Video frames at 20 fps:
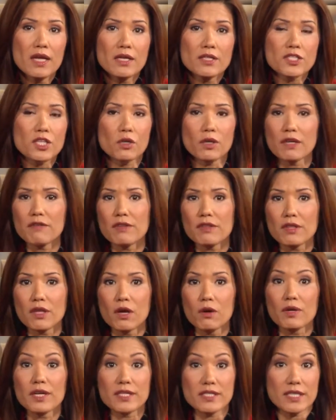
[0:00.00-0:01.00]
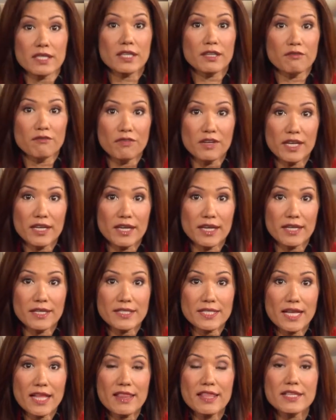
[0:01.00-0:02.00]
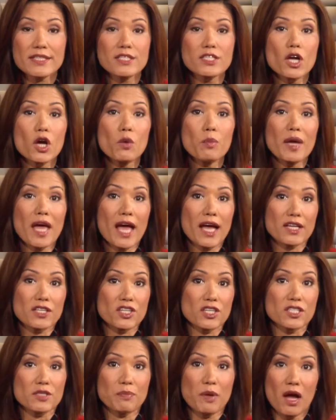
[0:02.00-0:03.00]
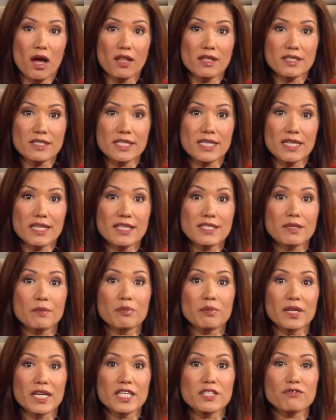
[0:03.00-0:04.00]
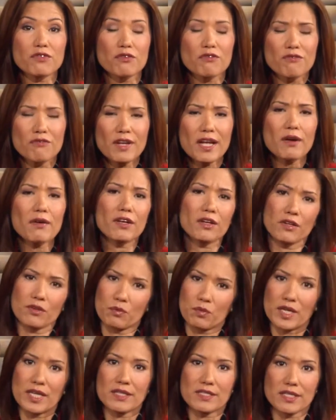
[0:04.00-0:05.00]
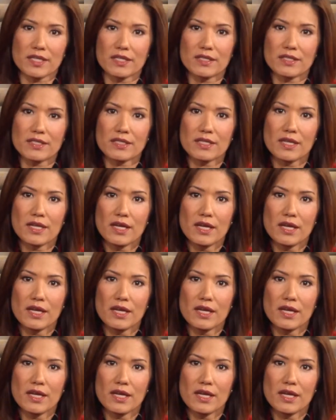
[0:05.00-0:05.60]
So even though it is inconvenient, this no packages policy is in place for very good reasons.